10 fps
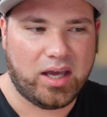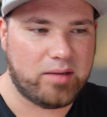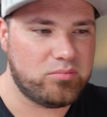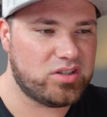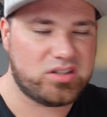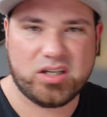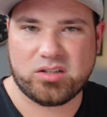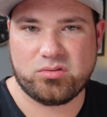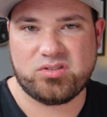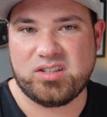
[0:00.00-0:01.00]
I'm just here
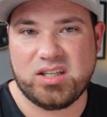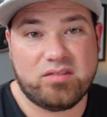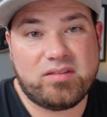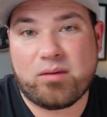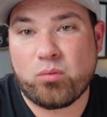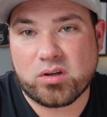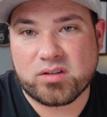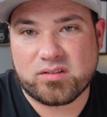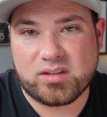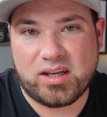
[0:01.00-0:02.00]
to see if that
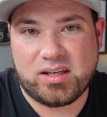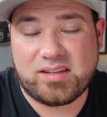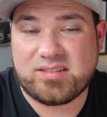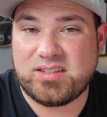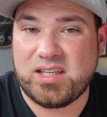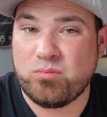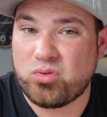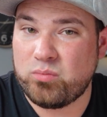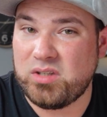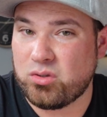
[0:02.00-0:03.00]
works, and it
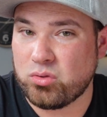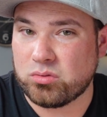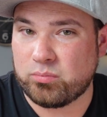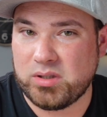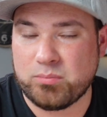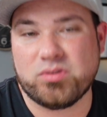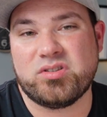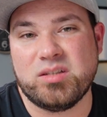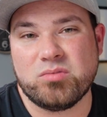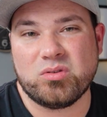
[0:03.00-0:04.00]
seems to be cool. People
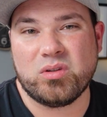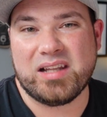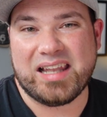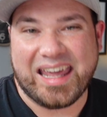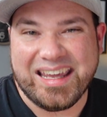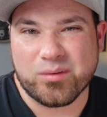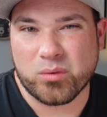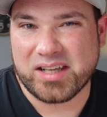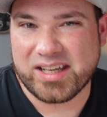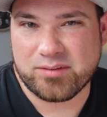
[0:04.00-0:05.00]
seem to like
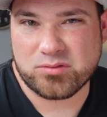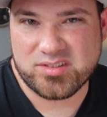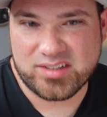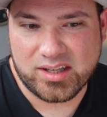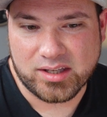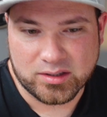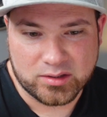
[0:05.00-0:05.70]
what I have to say.